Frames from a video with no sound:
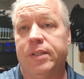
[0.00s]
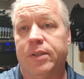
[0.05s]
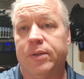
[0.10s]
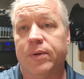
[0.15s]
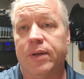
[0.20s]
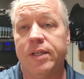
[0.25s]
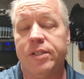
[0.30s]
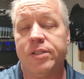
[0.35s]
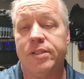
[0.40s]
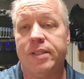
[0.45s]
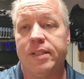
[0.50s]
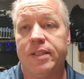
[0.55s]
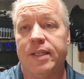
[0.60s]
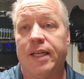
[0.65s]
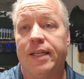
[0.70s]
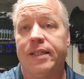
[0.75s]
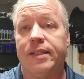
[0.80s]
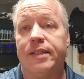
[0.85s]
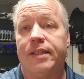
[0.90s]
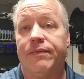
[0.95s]
integration
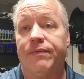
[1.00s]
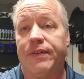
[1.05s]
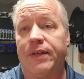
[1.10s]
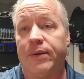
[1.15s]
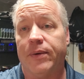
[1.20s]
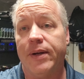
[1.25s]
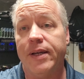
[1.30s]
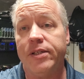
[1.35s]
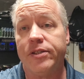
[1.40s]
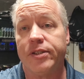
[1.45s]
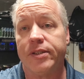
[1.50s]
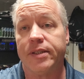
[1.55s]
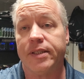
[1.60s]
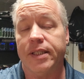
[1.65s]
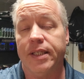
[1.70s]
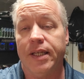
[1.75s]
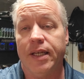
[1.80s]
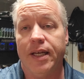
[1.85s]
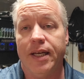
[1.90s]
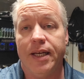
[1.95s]
and configuration,
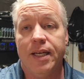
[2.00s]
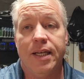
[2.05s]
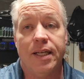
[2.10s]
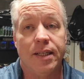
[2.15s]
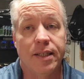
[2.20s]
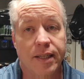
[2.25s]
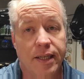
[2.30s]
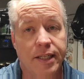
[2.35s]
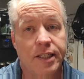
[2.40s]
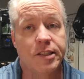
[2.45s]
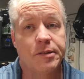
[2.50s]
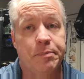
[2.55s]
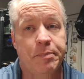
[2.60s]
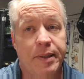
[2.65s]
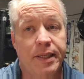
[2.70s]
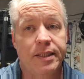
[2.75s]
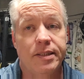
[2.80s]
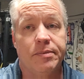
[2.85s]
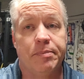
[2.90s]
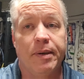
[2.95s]
Linux
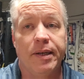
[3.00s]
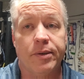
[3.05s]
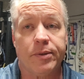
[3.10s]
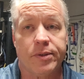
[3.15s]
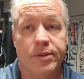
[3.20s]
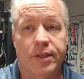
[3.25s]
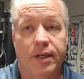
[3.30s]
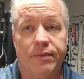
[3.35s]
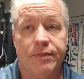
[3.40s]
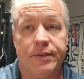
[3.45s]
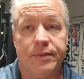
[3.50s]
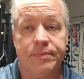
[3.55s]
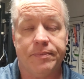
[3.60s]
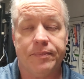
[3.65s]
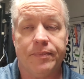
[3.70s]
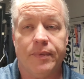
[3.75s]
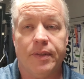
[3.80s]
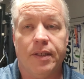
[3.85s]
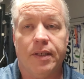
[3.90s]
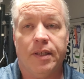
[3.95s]
beats Microsoft.
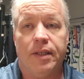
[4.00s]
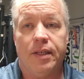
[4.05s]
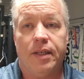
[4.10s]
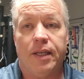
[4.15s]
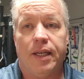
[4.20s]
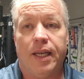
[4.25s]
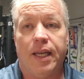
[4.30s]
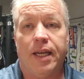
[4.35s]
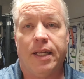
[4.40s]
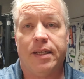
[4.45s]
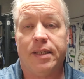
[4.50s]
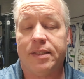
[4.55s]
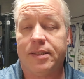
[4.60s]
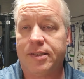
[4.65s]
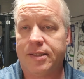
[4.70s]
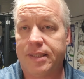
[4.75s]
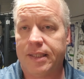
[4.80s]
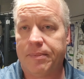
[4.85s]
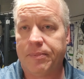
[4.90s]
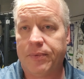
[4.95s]
And
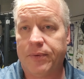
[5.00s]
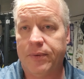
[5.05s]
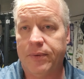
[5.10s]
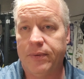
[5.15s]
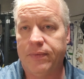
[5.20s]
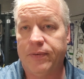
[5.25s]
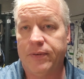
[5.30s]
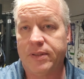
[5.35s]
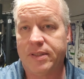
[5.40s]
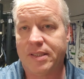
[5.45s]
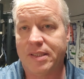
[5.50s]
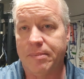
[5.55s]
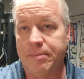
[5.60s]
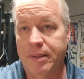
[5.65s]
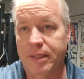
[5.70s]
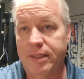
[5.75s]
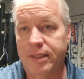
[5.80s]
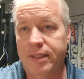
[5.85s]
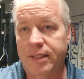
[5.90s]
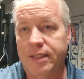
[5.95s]
its step through for
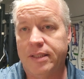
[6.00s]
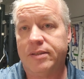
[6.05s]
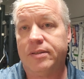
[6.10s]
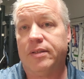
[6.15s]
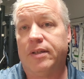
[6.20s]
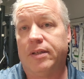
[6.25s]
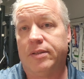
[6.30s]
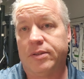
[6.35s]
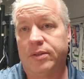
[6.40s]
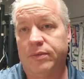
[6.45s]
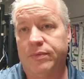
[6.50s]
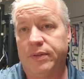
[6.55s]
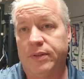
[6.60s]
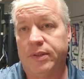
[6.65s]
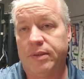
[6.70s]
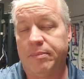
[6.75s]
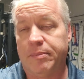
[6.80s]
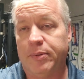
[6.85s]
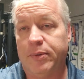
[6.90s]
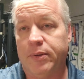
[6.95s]
stability is also
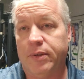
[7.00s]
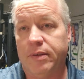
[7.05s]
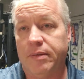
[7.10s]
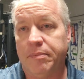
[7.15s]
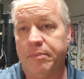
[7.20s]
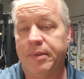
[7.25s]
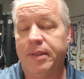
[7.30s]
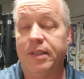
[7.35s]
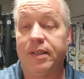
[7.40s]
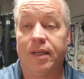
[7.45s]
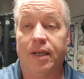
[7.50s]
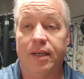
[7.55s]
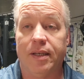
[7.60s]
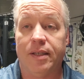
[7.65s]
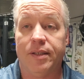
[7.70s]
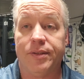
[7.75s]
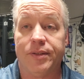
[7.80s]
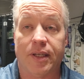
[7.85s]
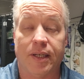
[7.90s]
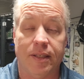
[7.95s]
very important
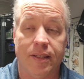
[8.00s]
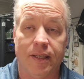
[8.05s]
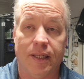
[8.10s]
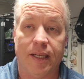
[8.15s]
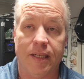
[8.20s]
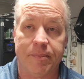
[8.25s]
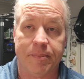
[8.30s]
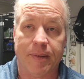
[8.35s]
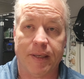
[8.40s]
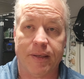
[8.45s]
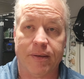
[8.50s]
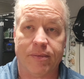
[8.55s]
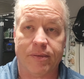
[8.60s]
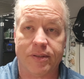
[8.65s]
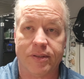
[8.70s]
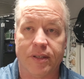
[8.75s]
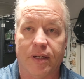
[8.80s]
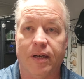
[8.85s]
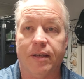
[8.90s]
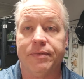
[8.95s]
because, unlike
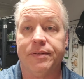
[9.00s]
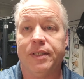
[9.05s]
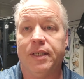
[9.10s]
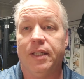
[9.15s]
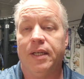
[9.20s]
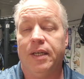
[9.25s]
Microsoft,